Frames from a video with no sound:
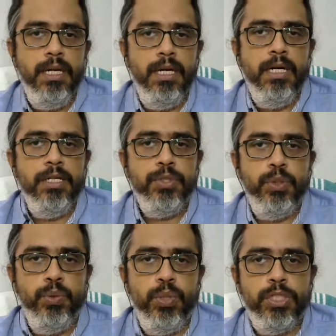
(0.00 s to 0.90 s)
So
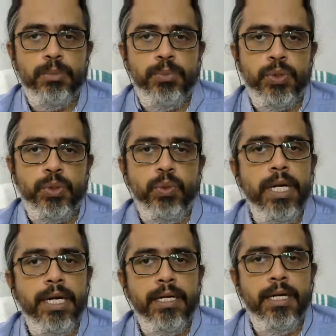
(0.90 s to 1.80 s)
you are supposed to
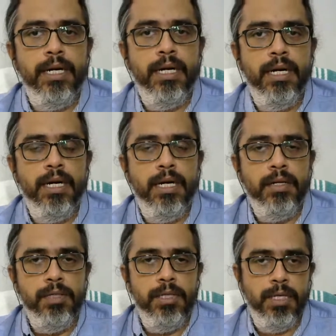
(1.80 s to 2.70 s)
learn
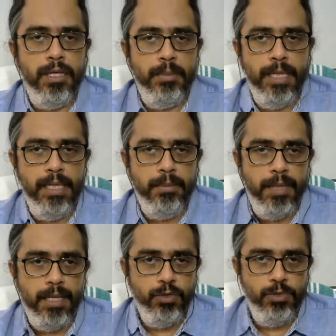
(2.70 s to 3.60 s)
a remaining
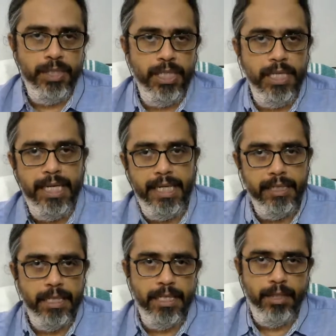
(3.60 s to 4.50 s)
part of machine learning in the
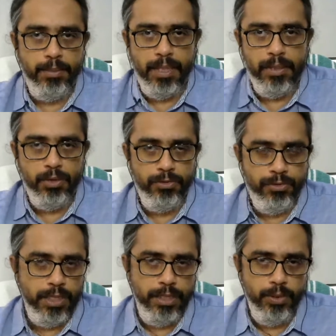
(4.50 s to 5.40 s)
later part of
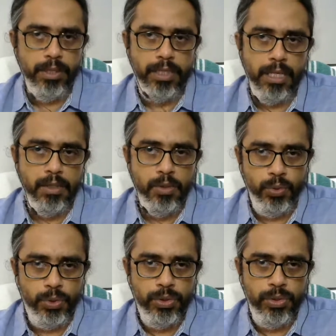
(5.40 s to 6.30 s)
your
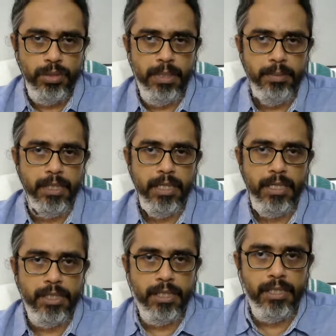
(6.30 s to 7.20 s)
course. Maybe I
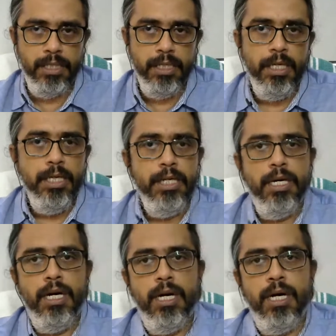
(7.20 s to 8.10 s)
think
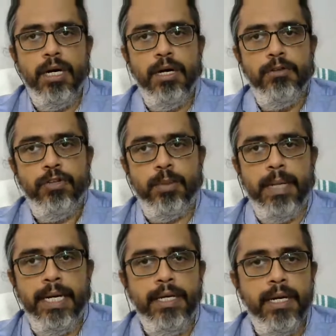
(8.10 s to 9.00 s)
for a
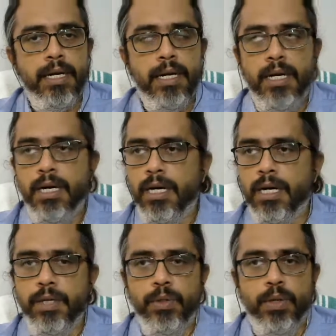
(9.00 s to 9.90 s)
minor,
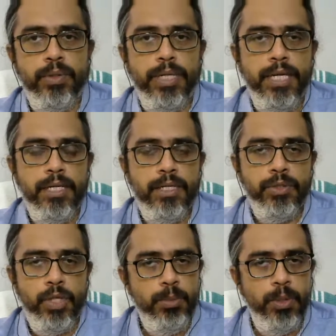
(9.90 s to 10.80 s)
you have to take
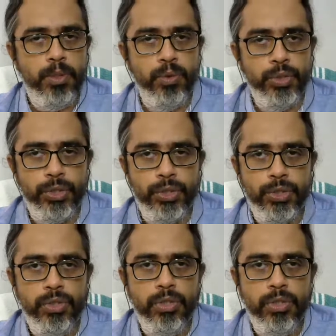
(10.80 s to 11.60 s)
3 more courses